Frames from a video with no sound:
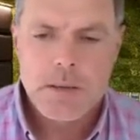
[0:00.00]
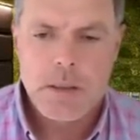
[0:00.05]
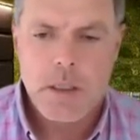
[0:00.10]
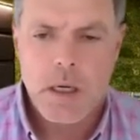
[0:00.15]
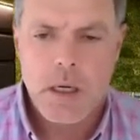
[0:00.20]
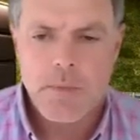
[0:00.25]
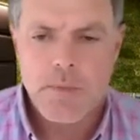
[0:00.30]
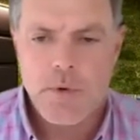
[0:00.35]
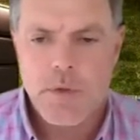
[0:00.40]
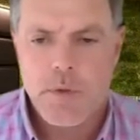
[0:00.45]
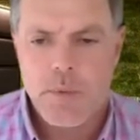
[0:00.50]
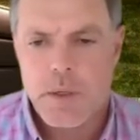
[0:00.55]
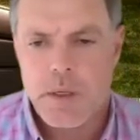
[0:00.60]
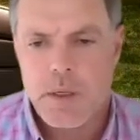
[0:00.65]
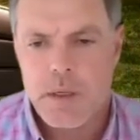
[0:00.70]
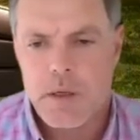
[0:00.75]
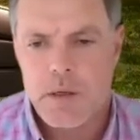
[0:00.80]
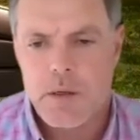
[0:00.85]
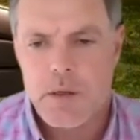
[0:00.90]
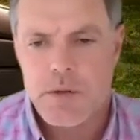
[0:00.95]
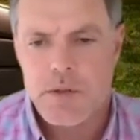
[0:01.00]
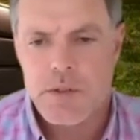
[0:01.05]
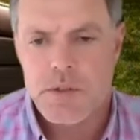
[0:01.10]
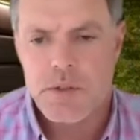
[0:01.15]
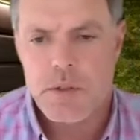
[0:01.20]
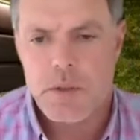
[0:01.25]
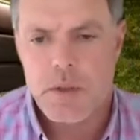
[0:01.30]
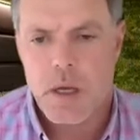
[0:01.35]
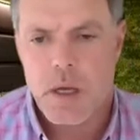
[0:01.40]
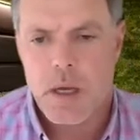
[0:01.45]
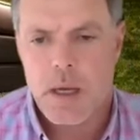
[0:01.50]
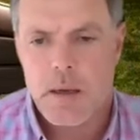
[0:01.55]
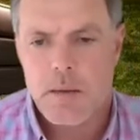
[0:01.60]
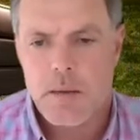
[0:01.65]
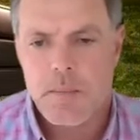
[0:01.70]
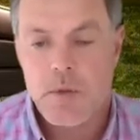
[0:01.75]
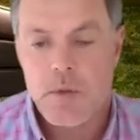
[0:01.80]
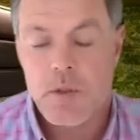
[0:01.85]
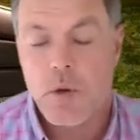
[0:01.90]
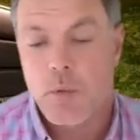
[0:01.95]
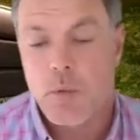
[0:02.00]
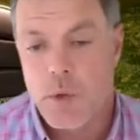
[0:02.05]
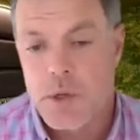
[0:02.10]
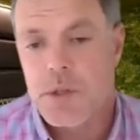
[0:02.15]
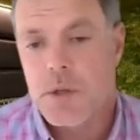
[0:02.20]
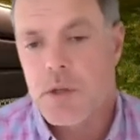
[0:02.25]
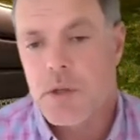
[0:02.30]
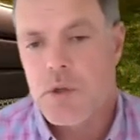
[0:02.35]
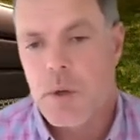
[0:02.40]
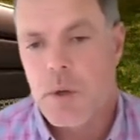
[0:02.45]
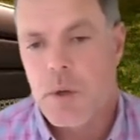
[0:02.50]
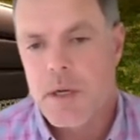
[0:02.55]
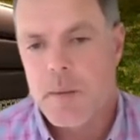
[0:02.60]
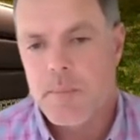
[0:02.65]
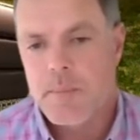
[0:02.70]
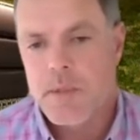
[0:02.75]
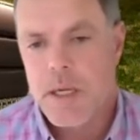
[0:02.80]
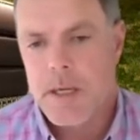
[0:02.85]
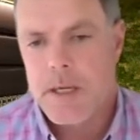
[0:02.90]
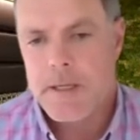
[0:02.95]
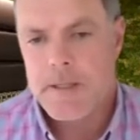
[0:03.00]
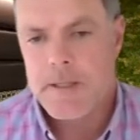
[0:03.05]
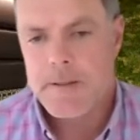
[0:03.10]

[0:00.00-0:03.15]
for 3 years. So recently joined Uptake.